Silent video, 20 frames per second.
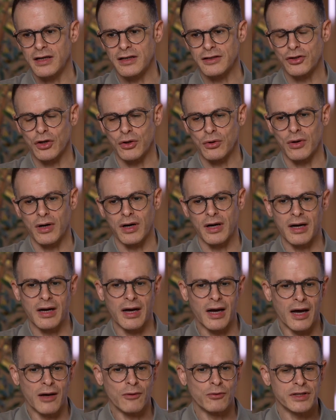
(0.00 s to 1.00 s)
So
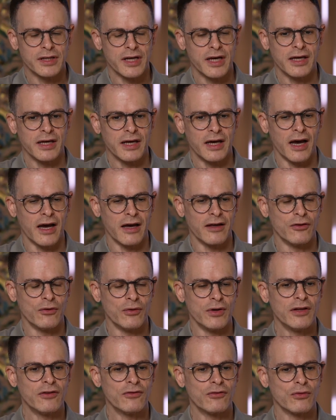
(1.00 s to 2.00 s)
I would say you
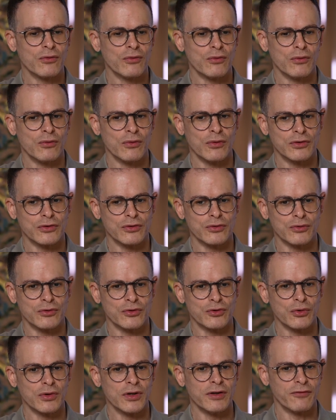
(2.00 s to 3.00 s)
need to
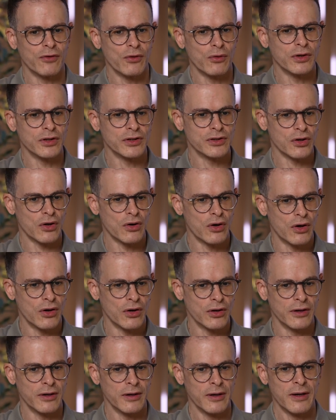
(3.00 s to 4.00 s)
truly focus
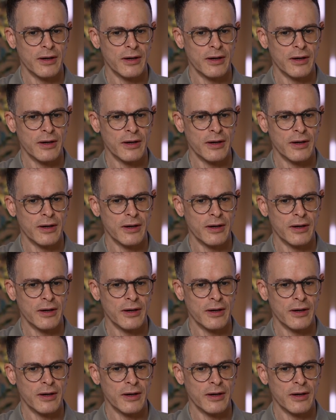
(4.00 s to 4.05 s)
on